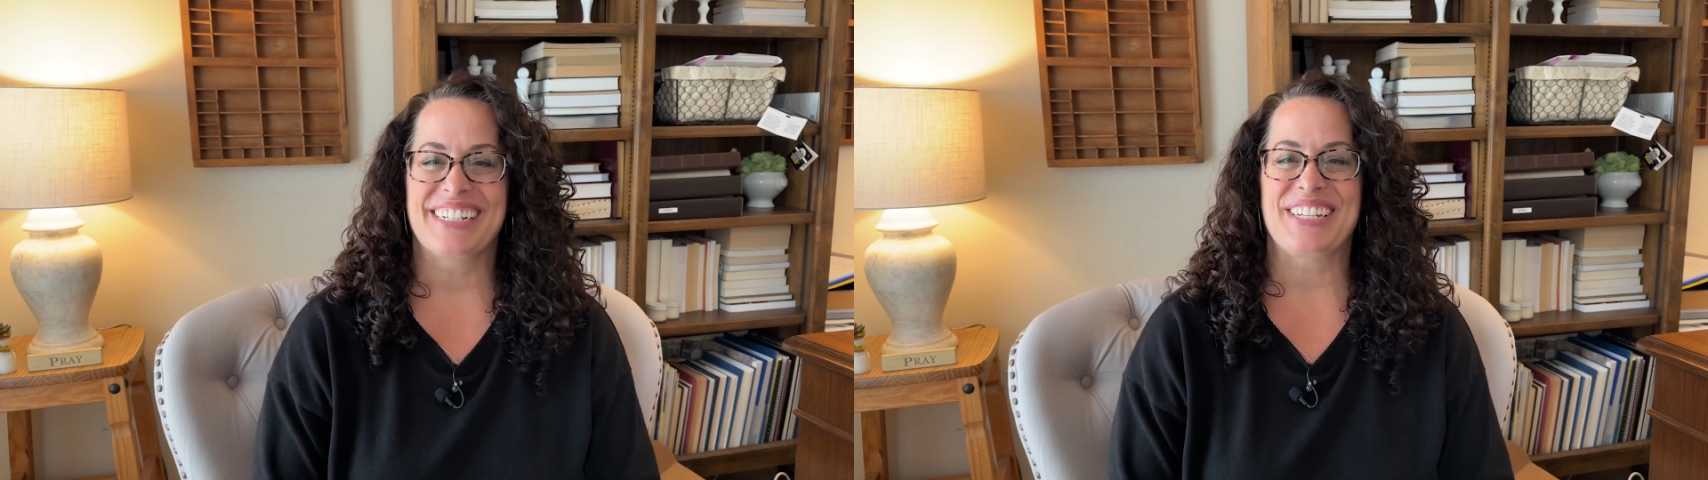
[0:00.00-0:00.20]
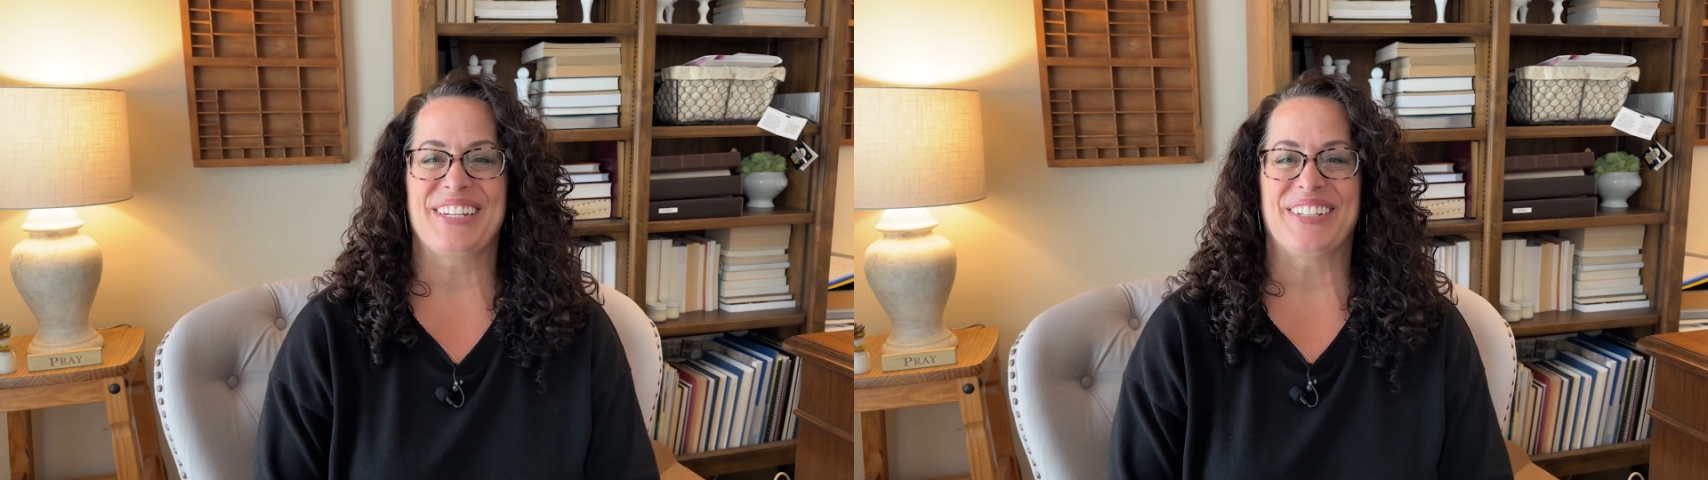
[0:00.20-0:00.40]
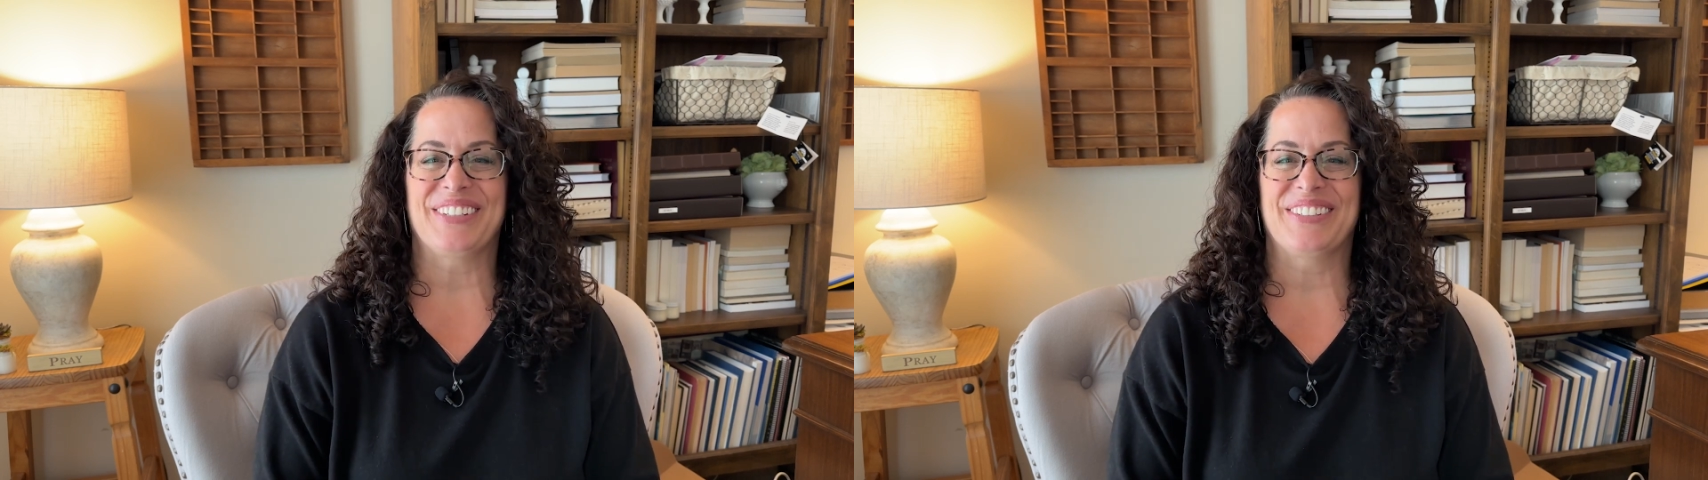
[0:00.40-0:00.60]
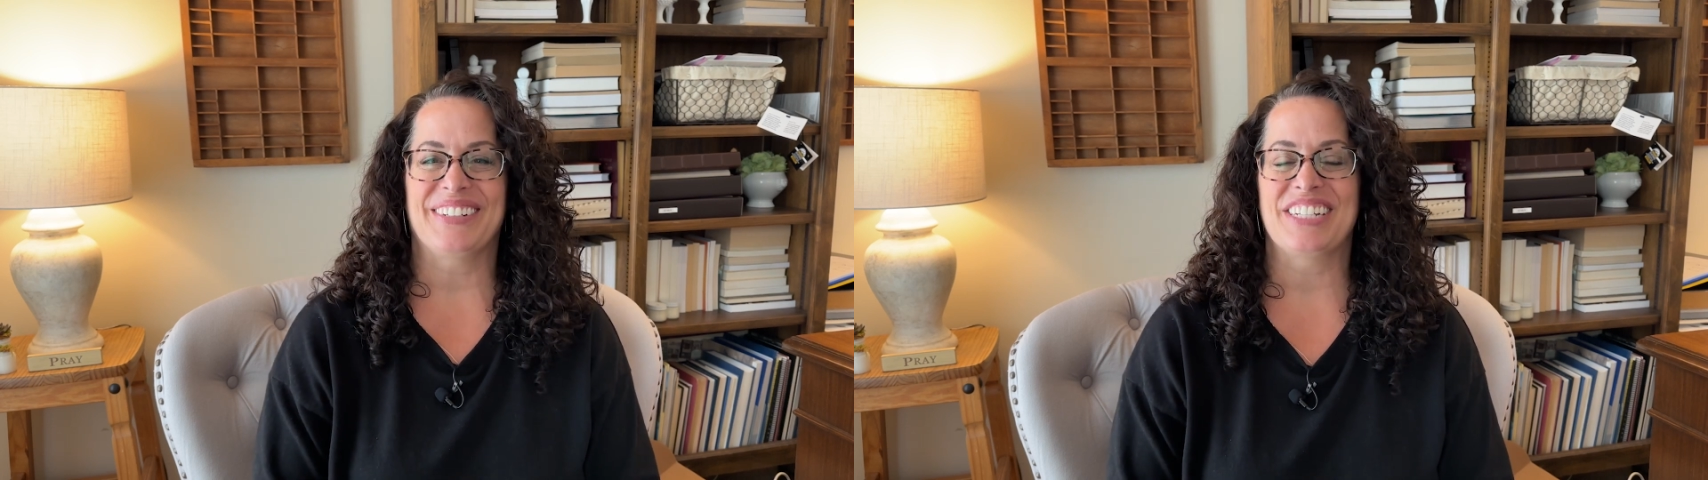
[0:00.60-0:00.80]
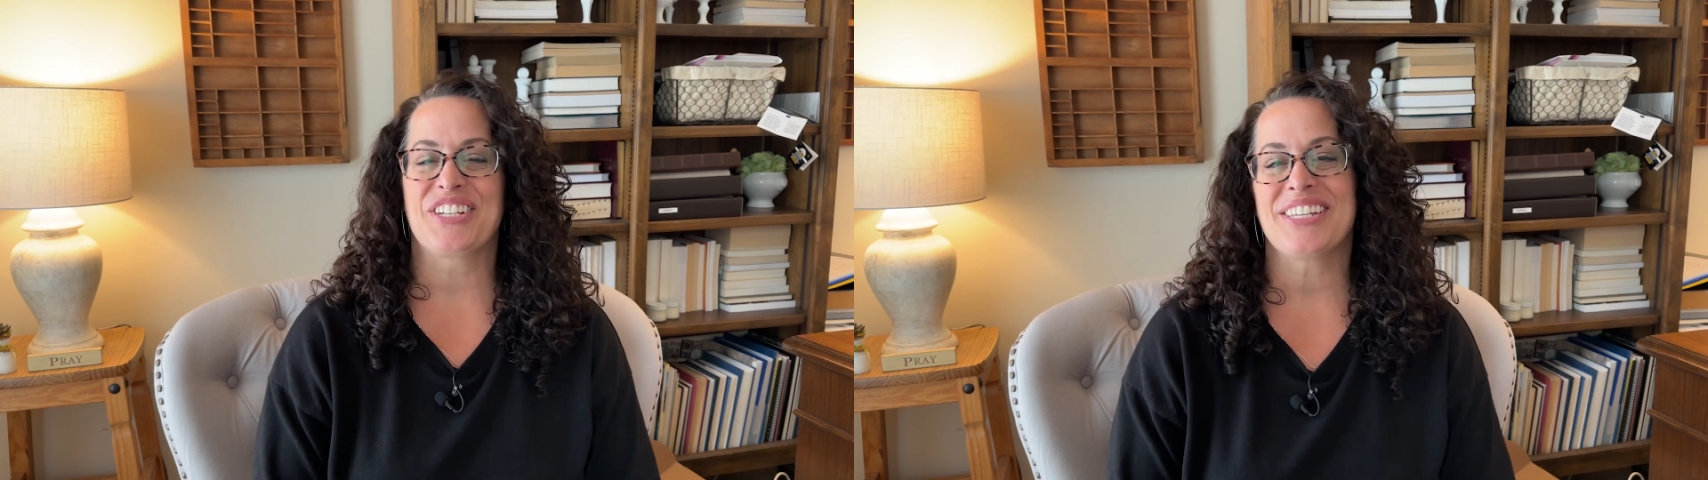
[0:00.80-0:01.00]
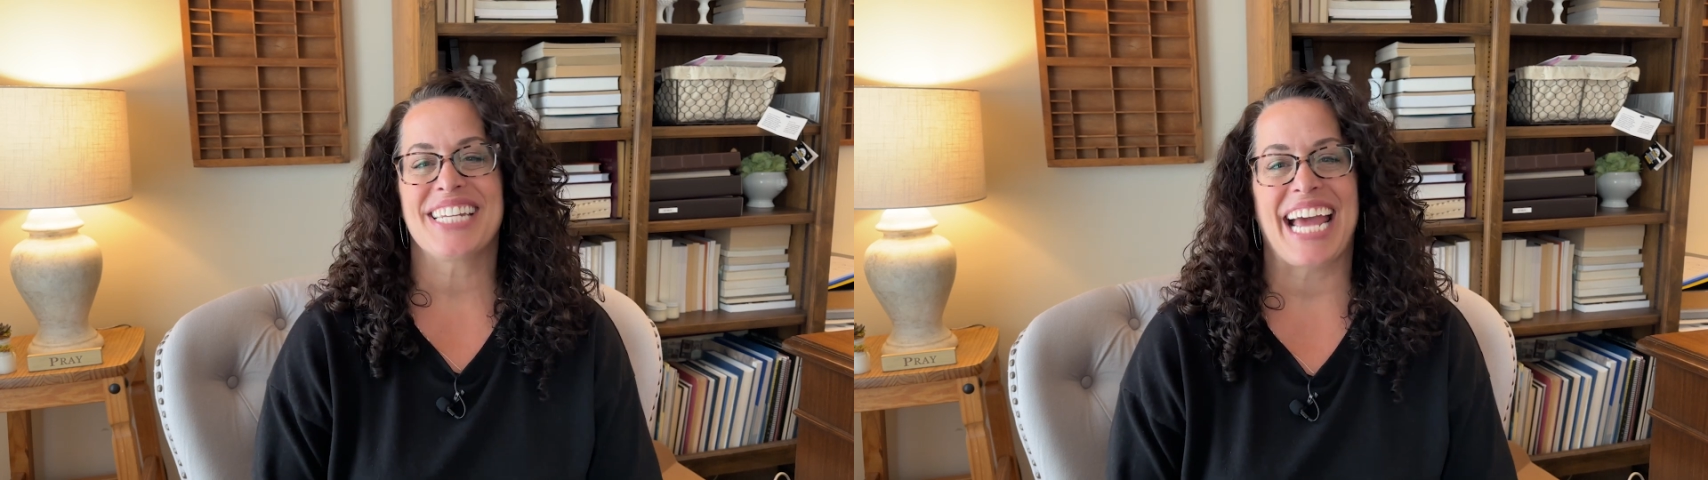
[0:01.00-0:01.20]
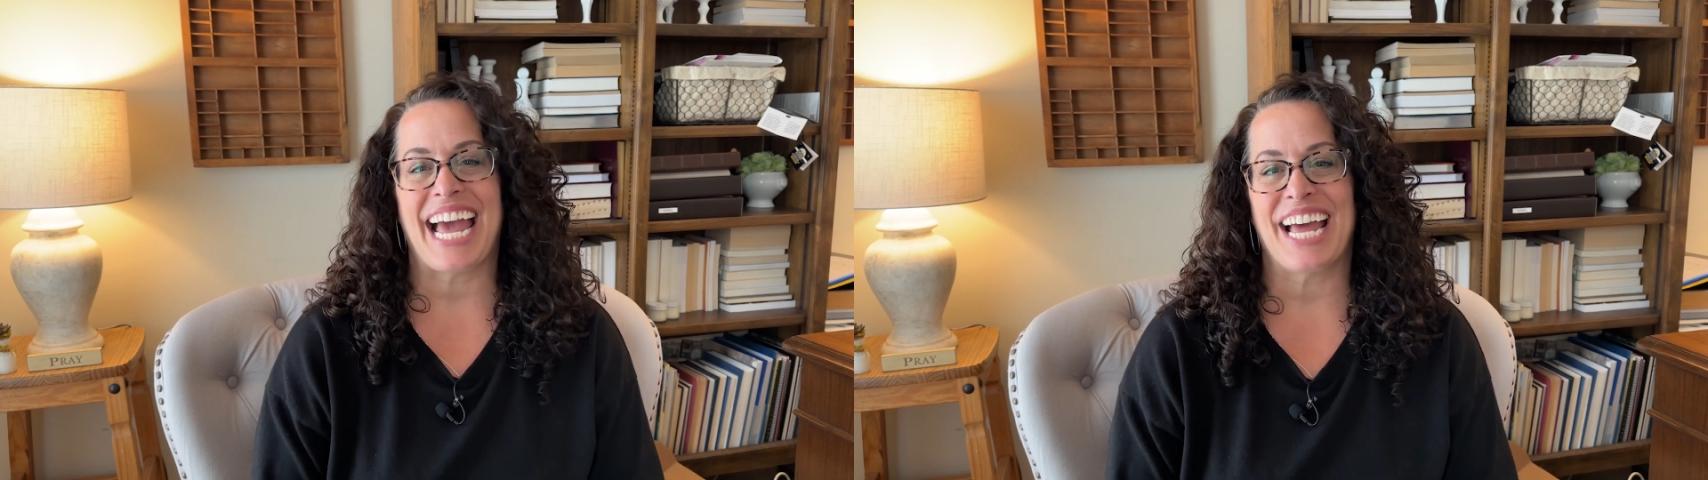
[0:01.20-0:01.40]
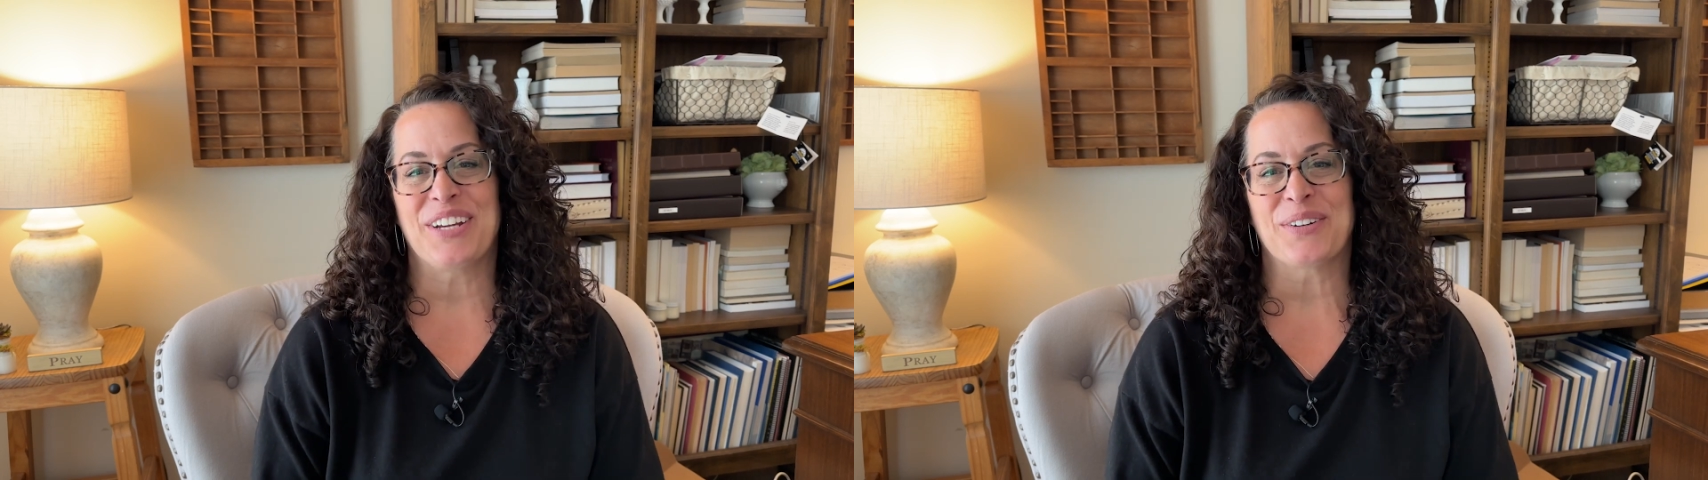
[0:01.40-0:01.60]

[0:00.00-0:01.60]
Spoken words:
to just add